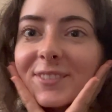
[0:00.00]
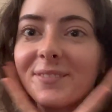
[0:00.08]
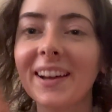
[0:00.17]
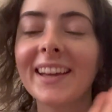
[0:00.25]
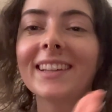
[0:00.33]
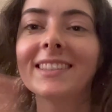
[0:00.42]

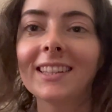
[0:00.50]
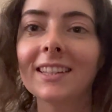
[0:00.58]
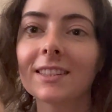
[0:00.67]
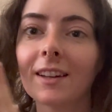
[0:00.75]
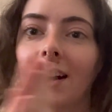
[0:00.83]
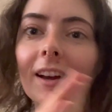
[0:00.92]
my AC is
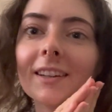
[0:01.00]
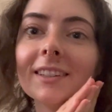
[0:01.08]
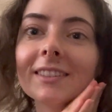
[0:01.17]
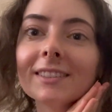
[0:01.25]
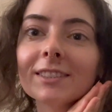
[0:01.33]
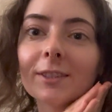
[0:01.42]

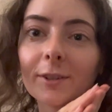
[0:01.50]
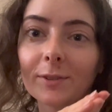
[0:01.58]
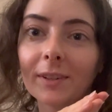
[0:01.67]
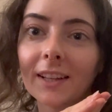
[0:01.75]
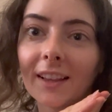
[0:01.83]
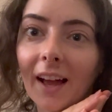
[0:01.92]
on, so it's
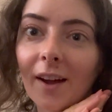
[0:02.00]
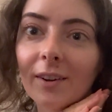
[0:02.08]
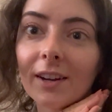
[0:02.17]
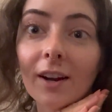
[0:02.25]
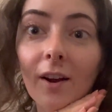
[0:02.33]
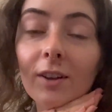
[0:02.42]
really loud.
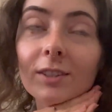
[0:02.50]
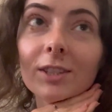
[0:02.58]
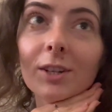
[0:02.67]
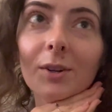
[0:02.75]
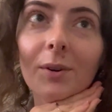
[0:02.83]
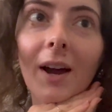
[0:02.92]
And
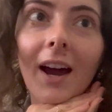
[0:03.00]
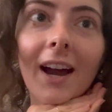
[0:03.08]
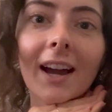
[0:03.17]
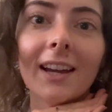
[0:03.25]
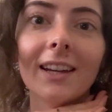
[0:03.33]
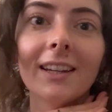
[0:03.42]
also,
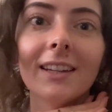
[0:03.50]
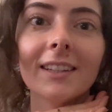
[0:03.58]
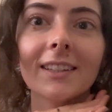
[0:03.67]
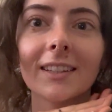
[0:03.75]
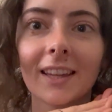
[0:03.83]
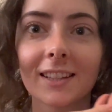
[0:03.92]
I
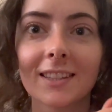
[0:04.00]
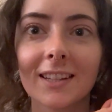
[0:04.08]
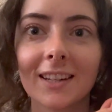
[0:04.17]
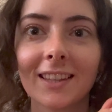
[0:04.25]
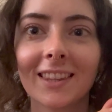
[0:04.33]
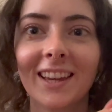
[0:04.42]
can't see
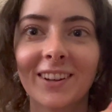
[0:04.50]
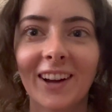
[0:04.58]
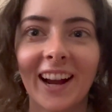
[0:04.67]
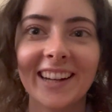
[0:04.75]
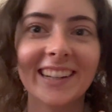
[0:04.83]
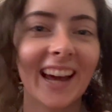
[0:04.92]
anything
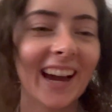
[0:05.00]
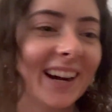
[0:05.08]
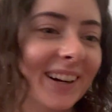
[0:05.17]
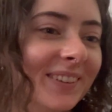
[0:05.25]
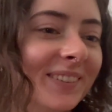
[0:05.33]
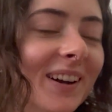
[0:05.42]
right now.
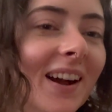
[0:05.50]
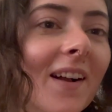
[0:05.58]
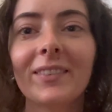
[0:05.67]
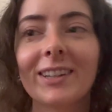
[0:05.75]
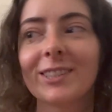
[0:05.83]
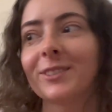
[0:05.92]

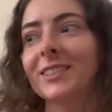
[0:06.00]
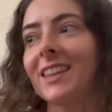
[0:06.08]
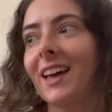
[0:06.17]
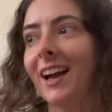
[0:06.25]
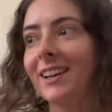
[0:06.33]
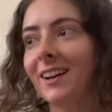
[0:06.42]
I just went to the
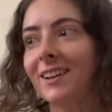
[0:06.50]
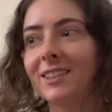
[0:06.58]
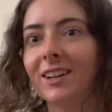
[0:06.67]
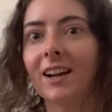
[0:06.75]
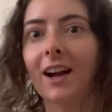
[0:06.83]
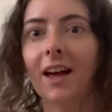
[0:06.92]
eye
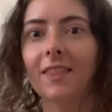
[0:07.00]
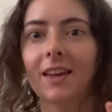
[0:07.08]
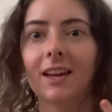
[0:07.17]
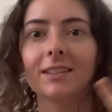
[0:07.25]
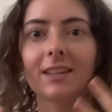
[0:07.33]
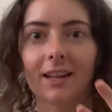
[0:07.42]
doctor and
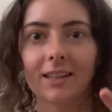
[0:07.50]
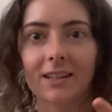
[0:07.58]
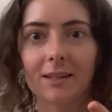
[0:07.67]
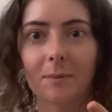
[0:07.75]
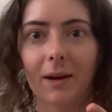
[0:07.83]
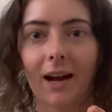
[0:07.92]
they
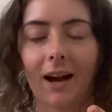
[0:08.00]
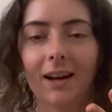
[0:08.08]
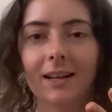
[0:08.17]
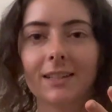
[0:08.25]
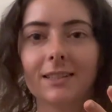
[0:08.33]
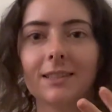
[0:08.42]
dilated my
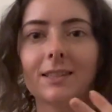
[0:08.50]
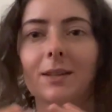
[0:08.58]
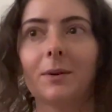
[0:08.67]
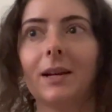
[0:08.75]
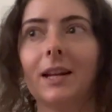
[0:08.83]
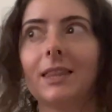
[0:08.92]
eyes. So
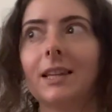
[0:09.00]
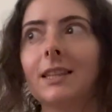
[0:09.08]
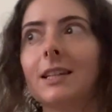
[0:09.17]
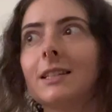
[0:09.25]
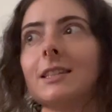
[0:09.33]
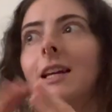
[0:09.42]
anything
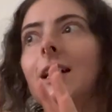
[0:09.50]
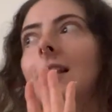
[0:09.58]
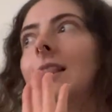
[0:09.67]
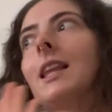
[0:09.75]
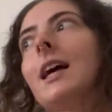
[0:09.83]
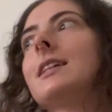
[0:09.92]
that is like
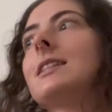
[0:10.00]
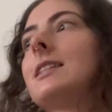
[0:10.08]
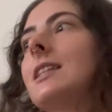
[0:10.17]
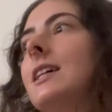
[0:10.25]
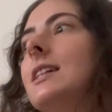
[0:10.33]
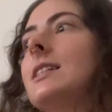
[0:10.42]
less
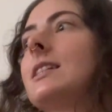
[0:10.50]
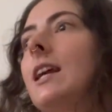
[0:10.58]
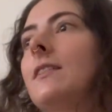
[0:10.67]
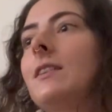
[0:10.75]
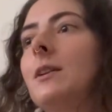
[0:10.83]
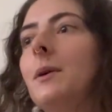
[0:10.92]
than
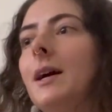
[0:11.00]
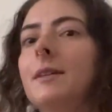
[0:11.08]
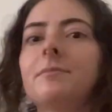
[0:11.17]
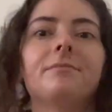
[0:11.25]
10 feet away,